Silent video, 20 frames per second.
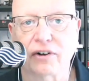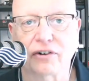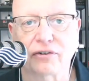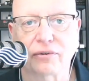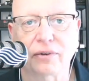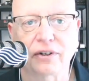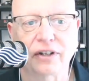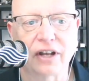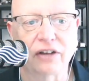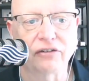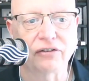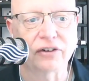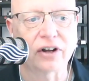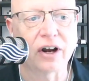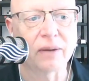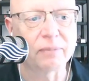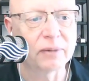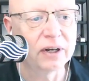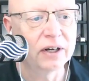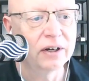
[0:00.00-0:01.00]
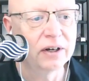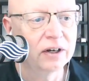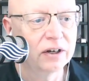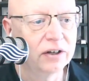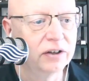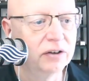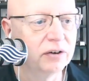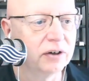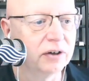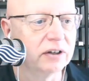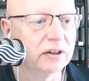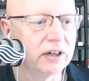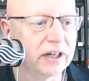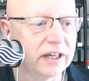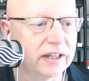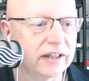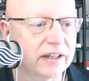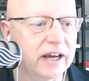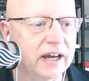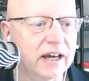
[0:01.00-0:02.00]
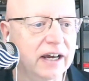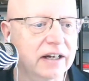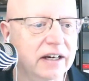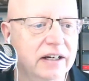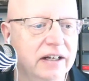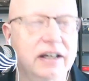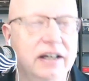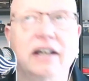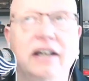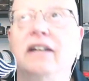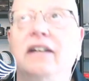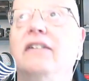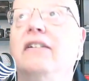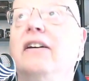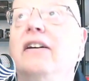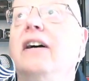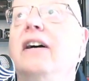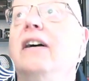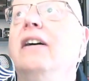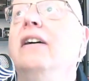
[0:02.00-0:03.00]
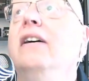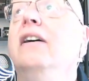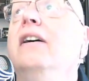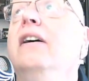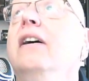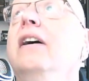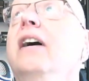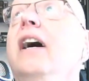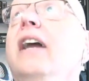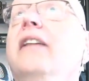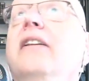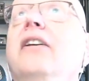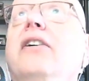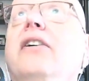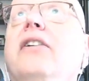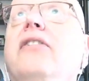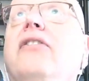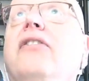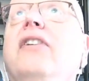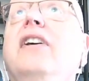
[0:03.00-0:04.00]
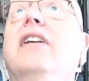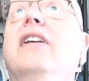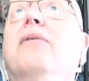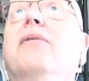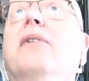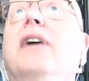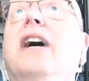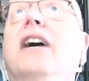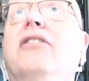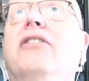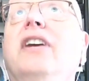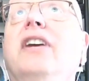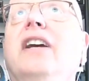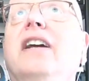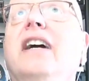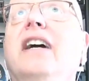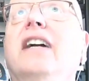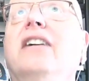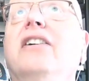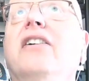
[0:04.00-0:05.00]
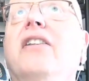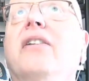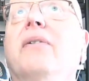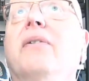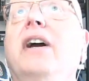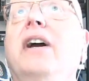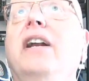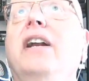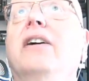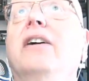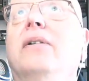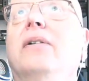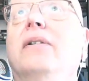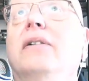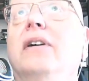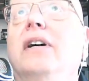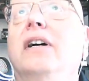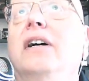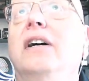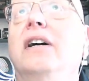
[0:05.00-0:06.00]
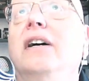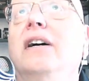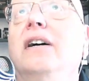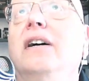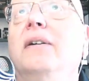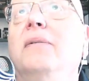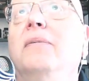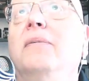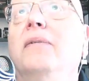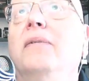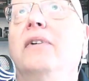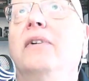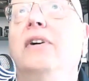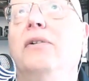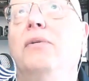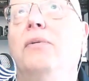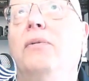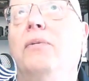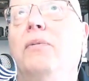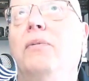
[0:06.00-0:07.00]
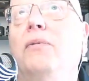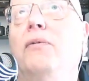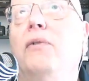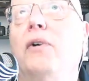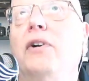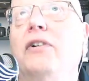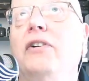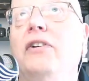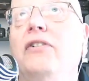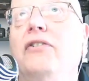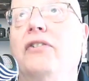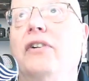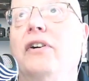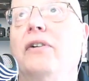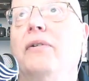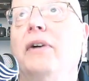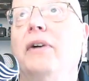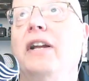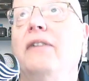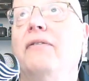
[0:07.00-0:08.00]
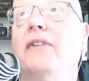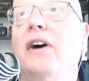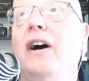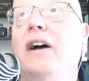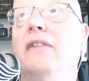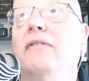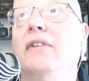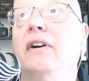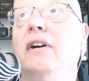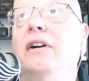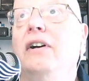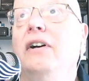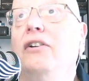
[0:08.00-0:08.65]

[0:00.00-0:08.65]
Virtual Desktop you can look at that and uh, and they can see that we're actually connected to the radio. Um, you know, fourteen zero eighty five.